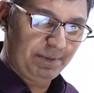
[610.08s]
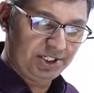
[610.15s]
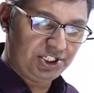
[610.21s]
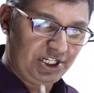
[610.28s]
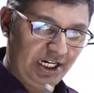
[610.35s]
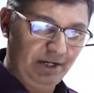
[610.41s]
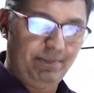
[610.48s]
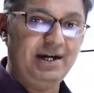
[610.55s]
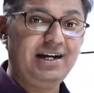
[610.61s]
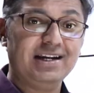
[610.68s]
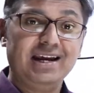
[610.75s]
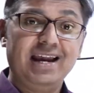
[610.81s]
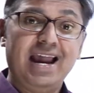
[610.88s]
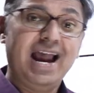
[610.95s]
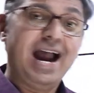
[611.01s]
my
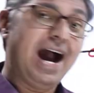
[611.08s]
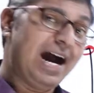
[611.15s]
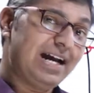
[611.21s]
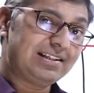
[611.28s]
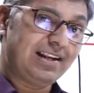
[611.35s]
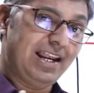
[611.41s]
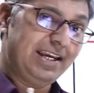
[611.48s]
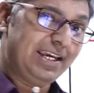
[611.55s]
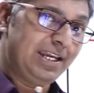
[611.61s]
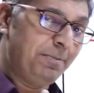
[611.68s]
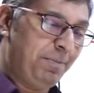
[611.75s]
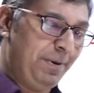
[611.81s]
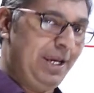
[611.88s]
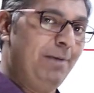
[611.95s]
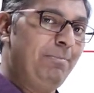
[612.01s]
statement. As like in
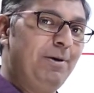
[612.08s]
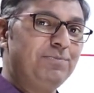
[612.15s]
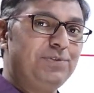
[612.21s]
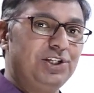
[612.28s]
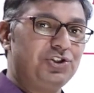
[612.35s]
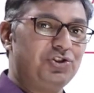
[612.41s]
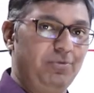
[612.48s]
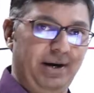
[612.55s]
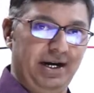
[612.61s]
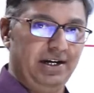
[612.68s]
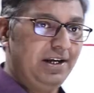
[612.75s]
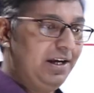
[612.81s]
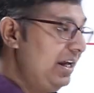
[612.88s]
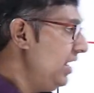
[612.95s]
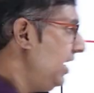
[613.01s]
PMMC
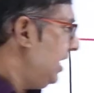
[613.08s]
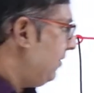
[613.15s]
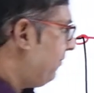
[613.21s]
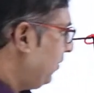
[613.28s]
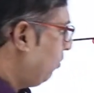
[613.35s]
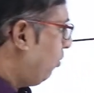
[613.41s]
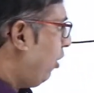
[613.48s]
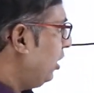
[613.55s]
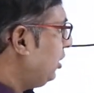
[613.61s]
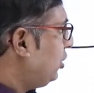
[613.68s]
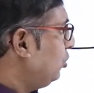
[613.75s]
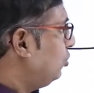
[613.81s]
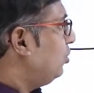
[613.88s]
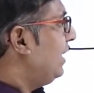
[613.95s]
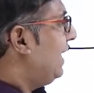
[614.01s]
instrument, if you want
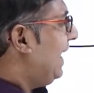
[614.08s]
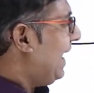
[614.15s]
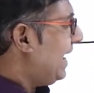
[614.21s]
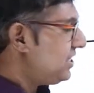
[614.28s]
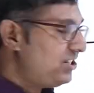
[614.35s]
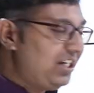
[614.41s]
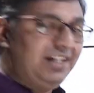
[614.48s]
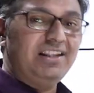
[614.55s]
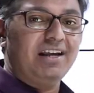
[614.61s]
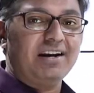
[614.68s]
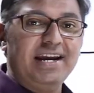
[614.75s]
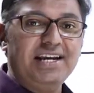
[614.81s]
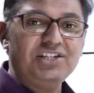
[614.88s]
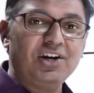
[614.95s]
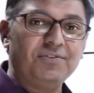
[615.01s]
to extend the
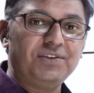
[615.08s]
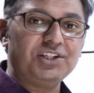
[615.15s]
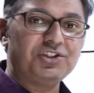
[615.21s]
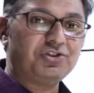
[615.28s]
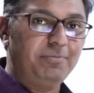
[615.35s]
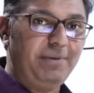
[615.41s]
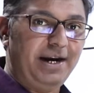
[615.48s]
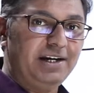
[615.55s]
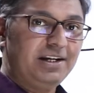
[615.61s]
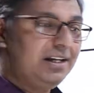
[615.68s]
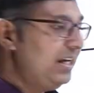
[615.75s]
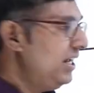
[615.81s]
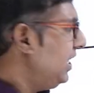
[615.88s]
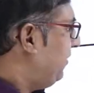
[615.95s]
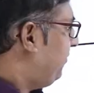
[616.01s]
range of the instrument,
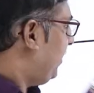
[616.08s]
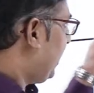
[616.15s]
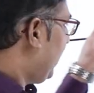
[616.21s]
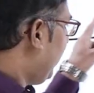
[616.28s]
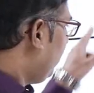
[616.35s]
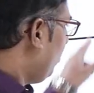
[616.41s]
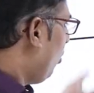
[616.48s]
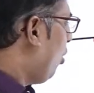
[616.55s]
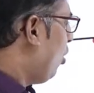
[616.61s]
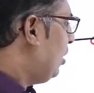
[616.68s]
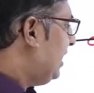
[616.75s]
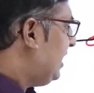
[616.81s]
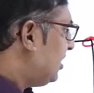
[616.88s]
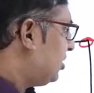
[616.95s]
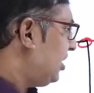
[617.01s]
if you connect
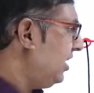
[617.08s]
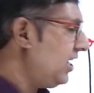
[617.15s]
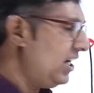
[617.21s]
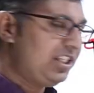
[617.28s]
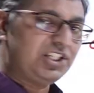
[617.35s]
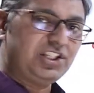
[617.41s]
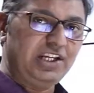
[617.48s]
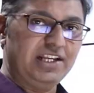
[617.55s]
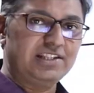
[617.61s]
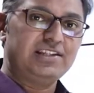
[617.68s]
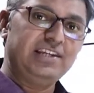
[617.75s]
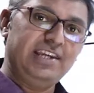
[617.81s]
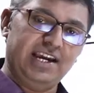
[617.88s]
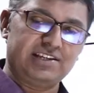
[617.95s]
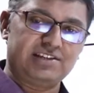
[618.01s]
only the shunt resistance,
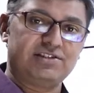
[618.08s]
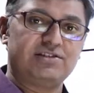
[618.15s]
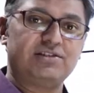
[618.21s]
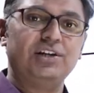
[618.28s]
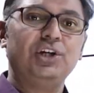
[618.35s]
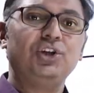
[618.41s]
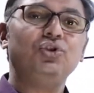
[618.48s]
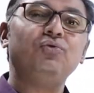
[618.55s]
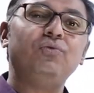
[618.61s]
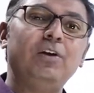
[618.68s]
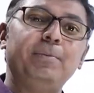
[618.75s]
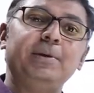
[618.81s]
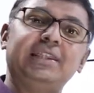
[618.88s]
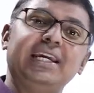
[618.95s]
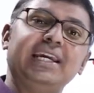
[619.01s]
yes, you
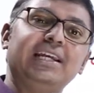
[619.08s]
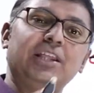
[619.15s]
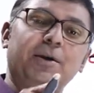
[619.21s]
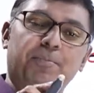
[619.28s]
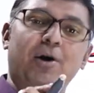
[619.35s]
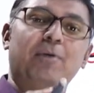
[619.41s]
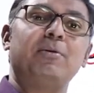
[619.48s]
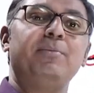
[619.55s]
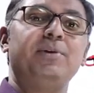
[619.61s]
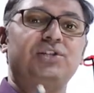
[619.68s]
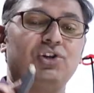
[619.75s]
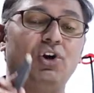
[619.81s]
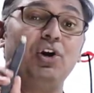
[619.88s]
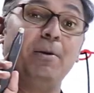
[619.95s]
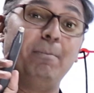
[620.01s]
will be thinking the problem is
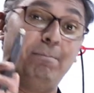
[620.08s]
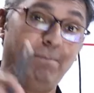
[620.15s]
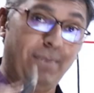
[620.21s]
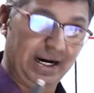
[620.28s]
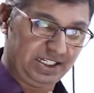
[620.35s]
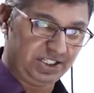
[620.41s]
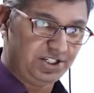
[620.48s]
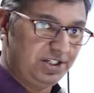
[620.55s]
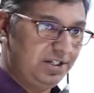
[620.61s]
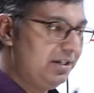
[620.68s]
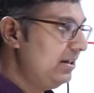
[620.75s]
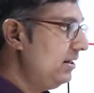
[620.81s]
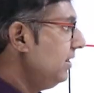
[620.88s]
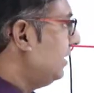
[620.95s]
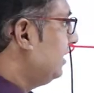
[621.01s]
solved. But
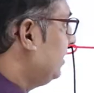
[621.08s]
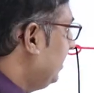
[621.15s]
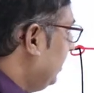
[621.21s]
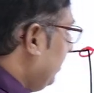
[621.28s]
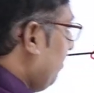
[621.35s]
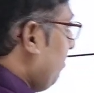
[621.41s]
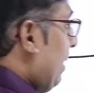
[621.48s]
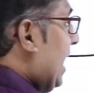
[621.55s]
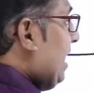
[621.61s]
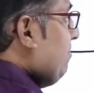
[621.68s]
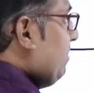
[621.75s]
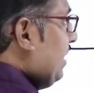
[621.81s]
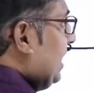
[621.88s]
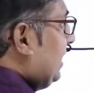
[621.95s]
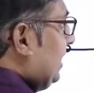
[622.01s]
my
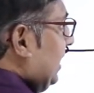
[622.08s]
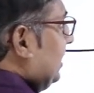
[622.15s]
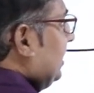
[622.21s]
meter,